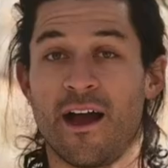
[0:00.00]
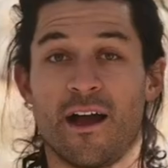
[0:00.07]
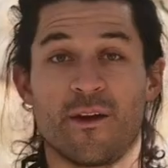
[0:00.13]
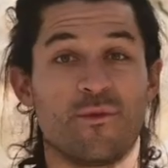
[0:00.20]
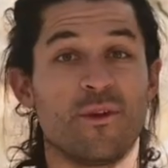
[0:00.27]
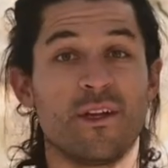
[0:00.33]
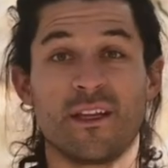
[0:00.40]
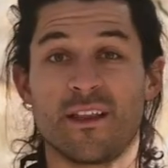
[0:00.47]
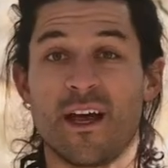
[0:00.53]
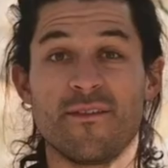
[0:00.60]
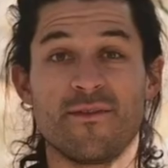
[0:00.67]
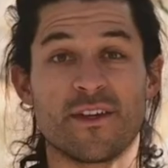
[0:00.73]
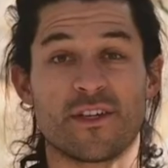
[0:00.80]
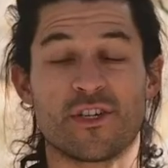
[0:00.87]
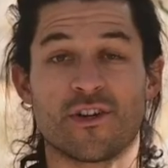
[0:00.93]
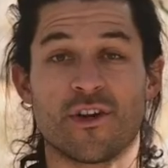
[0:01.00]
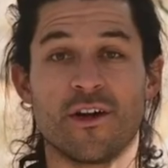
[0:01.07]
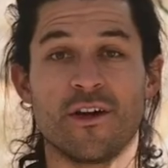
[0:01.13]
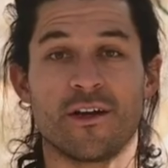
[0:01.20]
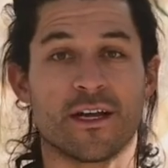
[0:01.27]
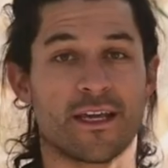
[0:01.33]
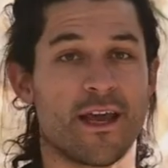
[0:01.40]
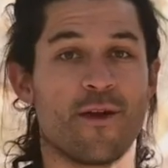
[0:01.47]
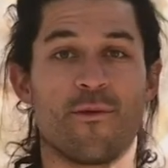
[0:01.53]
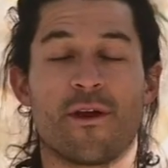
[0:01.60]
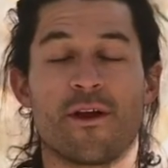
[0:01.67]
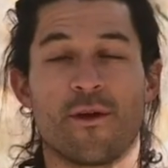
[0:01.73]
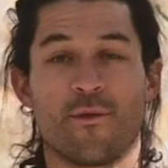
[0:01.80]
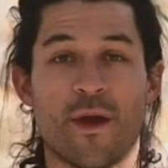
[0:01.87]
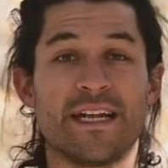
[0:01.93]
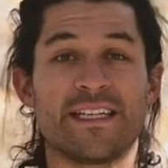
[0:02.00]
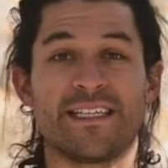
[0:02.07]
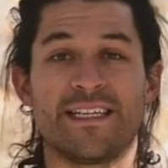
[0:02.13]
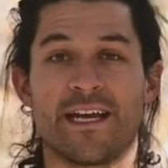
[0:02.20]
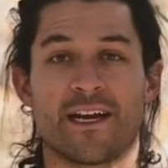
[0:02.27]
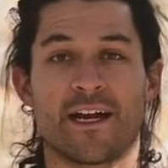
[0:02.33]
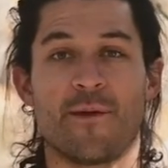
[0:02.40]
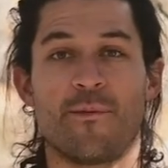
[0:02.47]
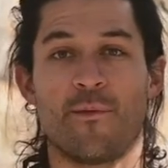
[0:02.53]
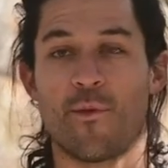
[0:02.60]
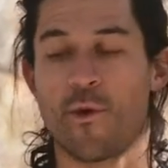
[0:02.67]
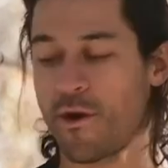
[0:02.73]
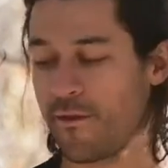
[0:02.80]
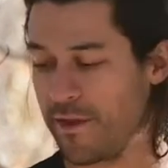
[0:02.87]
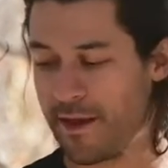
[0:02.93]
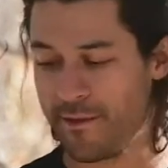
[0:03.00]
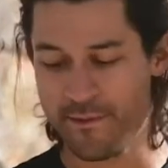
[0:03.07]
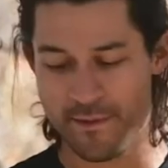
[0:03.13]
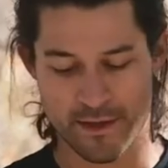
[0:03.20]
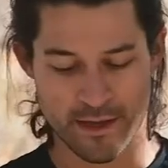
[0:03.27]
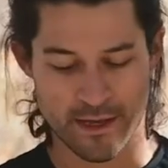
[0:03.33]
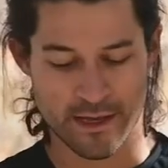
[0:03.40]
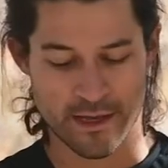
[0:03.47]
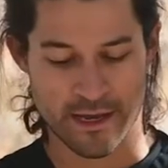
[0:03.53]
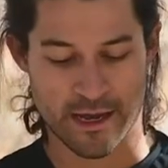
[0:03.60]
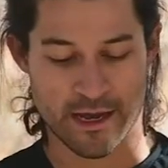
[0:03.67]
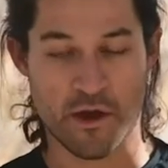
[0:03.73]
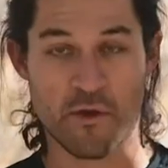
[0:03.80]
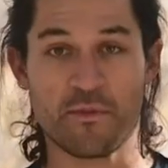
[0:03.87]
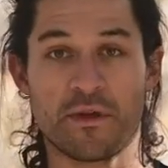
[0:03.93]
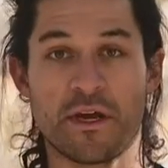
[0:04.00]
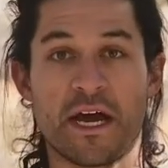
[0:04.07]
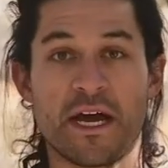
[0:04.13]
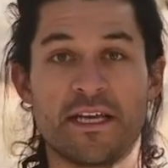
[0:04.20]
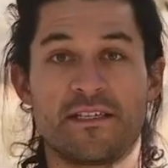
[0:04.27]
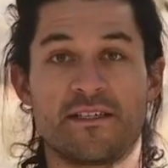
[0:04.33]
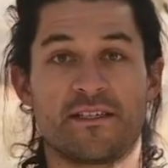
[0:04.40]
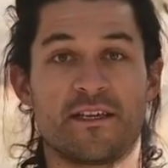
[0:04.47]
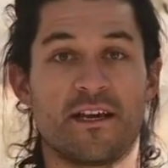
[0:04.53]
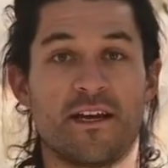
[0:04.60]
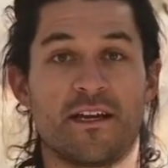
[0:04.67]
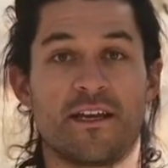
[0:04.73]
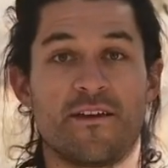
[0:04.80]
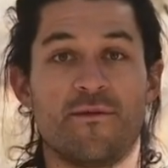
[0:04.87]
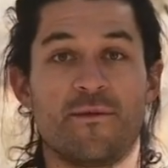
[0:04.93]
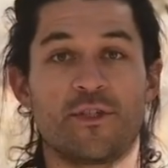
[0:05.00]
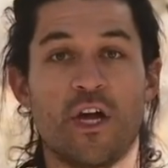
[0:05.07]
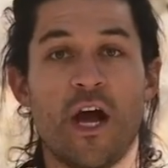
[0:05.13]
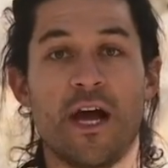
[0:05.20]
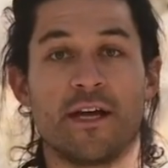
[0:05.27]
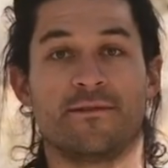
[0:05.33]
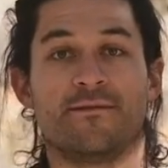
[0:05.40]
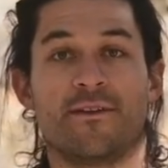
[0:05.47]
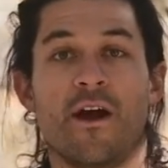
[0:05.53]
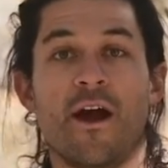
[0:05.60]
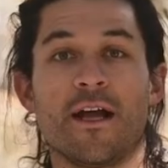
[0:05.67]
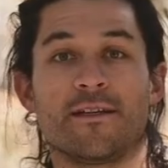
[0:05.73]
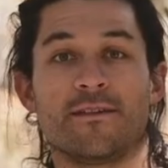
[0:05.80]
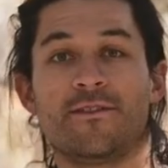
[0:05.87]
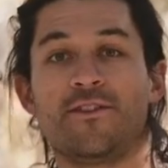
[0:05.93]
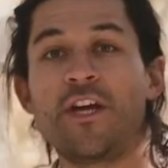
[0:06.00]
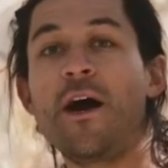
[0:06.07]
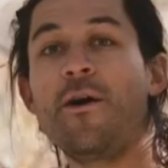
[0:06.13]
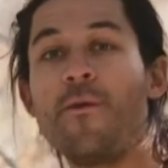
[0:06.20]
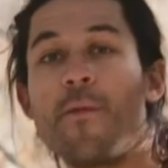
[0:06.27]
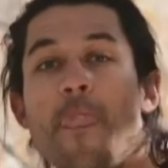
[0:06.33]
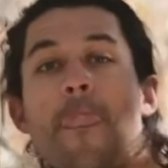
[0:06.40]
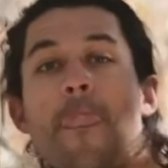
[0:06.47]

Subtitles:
I really love this shirt. I can't wait to get a couple more of them. I hope you guys give them a shot. All right, ciao.